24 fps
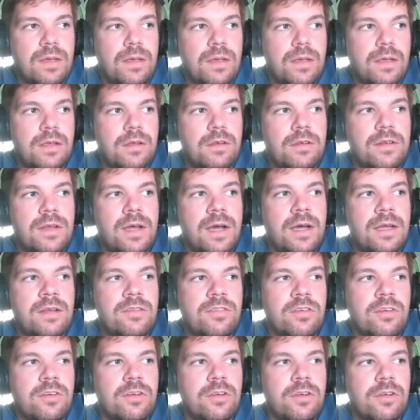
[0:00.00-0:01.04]
not
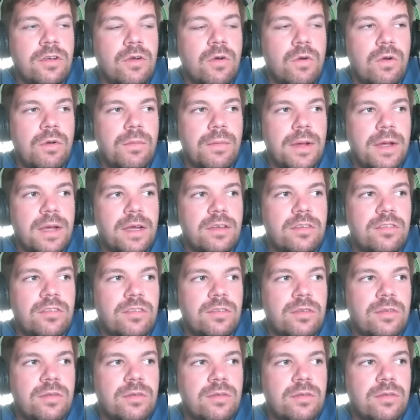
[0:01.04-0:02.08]
so good
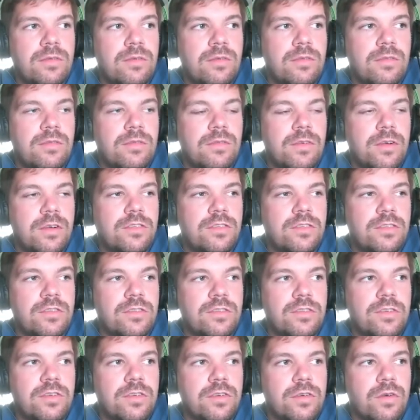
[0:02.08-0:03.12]
quarterbacks
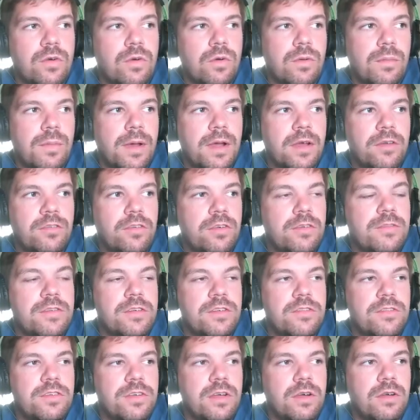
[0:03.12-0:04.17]
versus good quarterbacks, or even
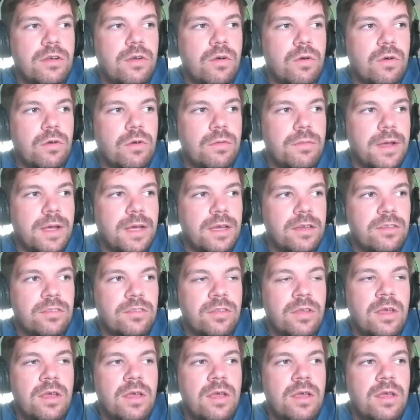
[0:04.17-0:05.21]
just young quarterbacks.
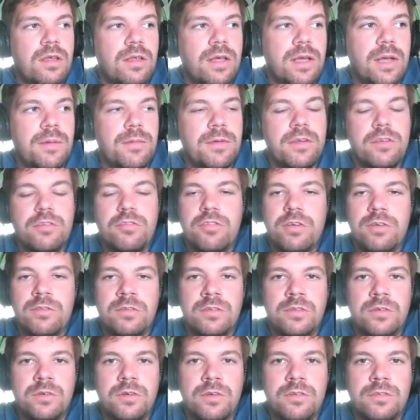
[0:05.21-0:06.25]
I'm going to use Trevor
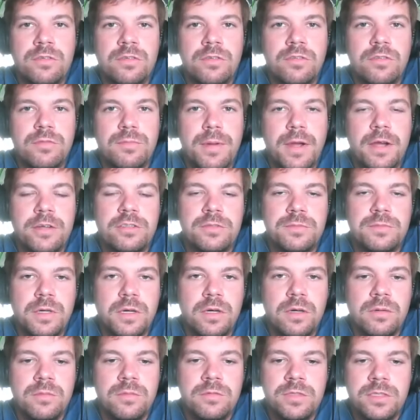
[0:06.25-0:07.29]
Lawrence versus Patrick
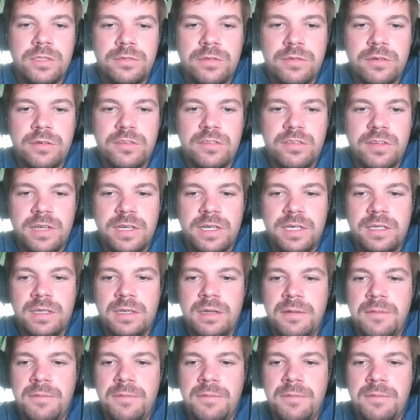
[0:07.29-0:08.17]
Mahomes here for a second.